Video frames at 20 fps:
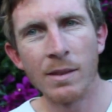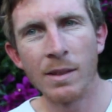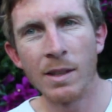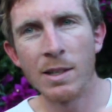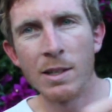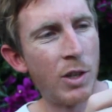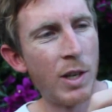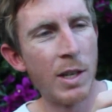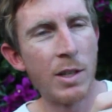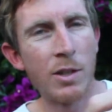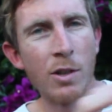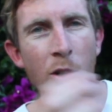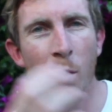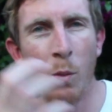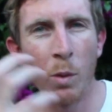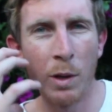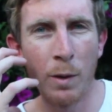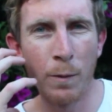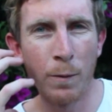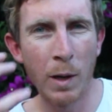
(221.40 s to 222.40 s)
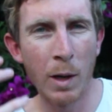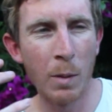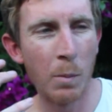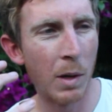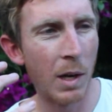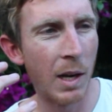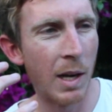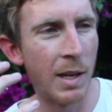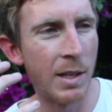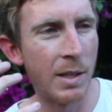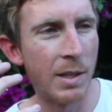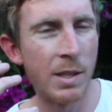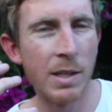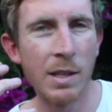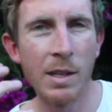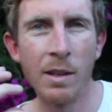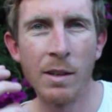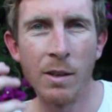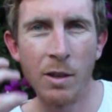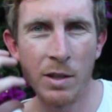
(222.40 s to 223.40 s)
those cheeks are where the venom
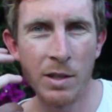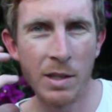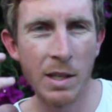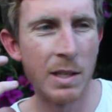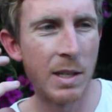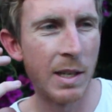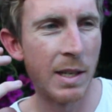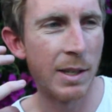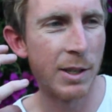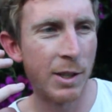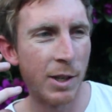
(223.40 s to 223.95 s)
glands are sitting.